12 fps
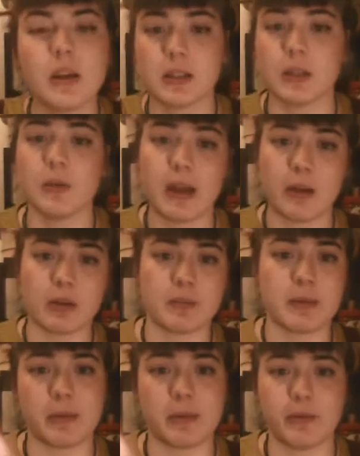So, that was
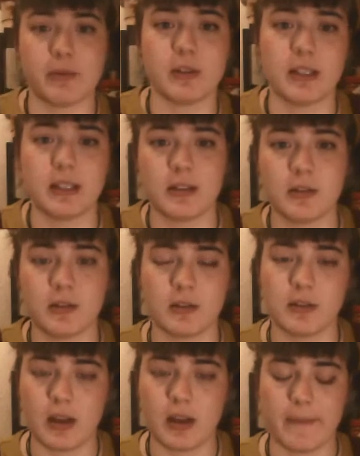my boyfriend. He's
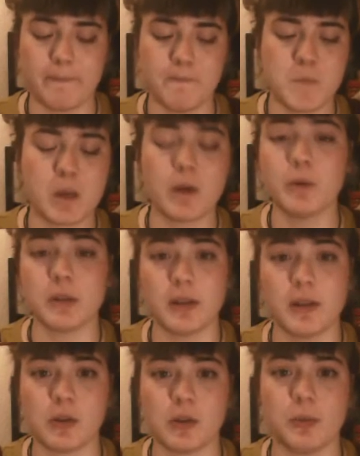just going to
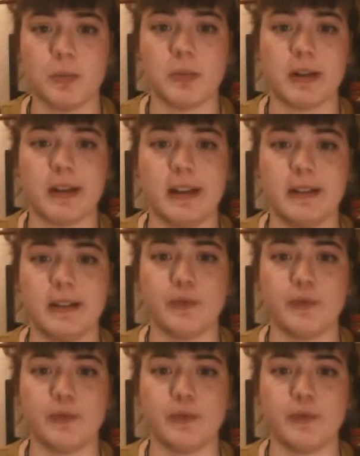the supermarket.